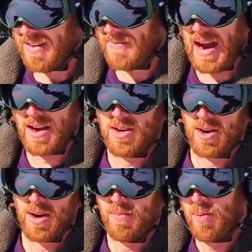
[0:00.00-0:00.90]

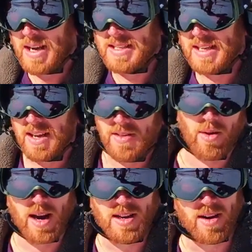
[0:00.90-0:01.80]
founder and president of the
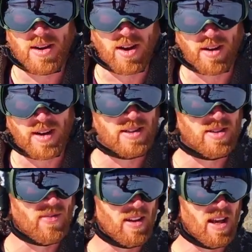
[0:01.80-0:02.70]
Hereditary Colon
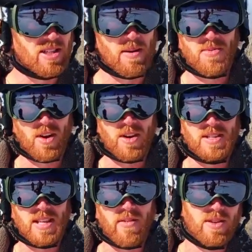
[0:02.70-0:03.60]
Cancer Foundation. I'm
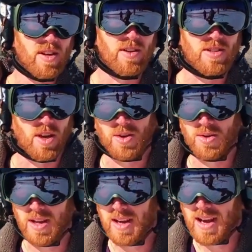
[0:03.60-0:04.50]
thirty-seven years old.